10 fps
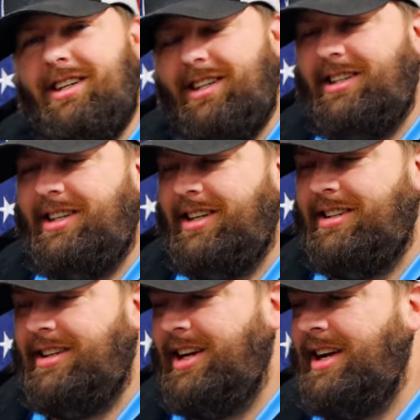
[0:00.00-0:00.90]
Yeah, I
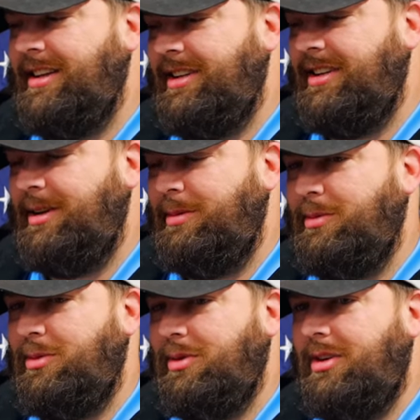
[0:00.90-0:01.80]
think I think a lot of
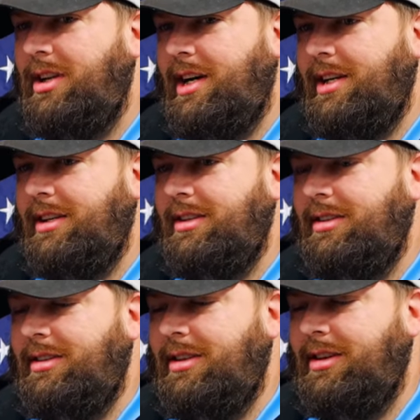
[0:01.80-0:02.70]
people are gonna like it.
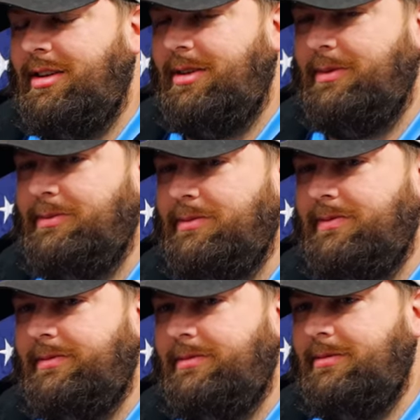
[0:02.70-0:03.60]
Um,
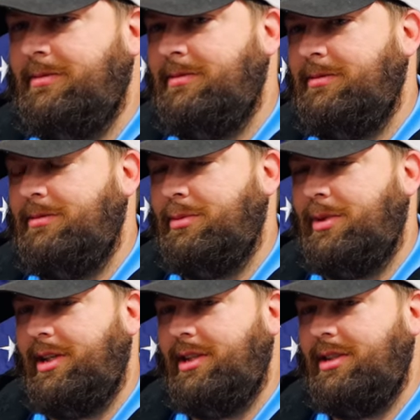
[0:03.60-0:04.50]

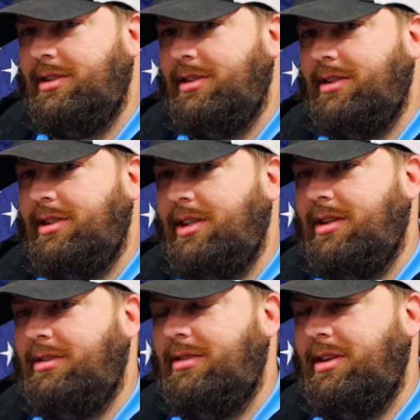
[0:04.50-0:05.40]
but you
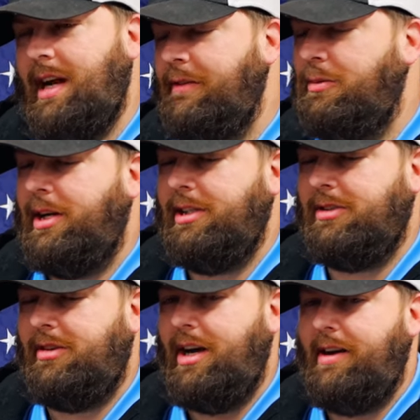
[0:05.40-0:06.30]
know, everybody's
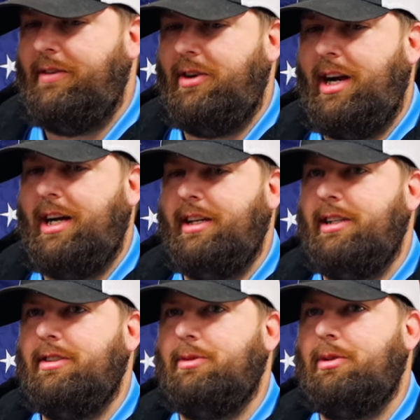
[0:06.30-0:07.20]
gonna have their
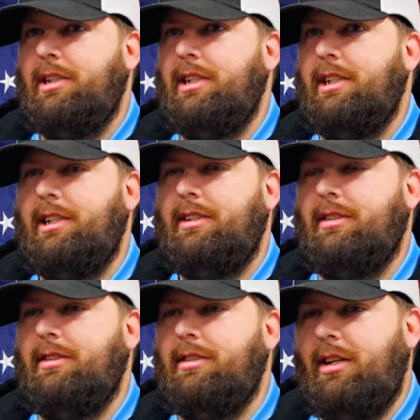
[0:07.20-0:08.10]
ideas of what it is,
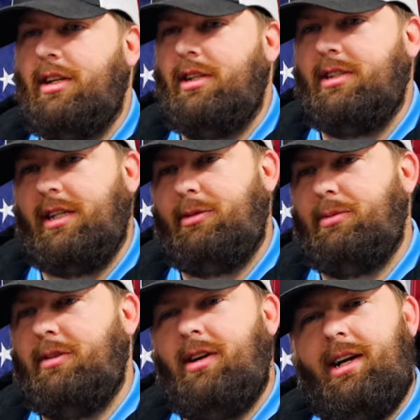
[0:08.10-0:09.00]
and some will
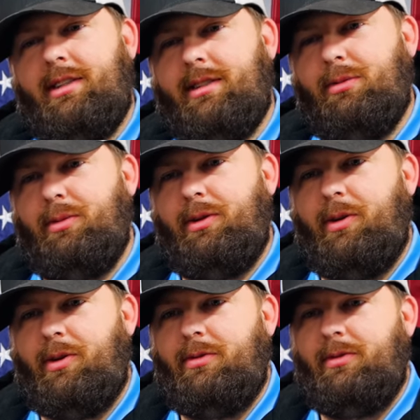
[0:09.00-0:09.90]
be right, and some will be
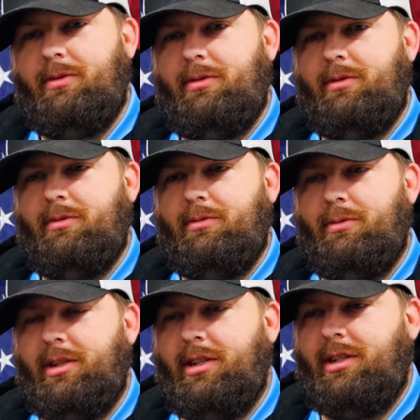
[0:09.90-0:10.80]
wrong.
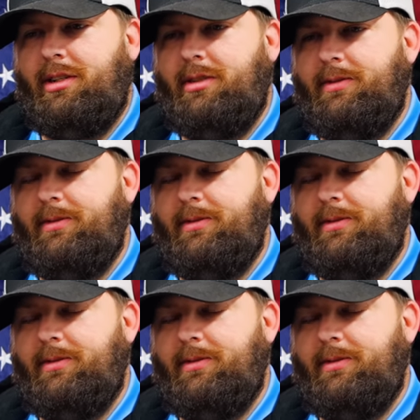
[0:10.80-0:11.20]
But uh,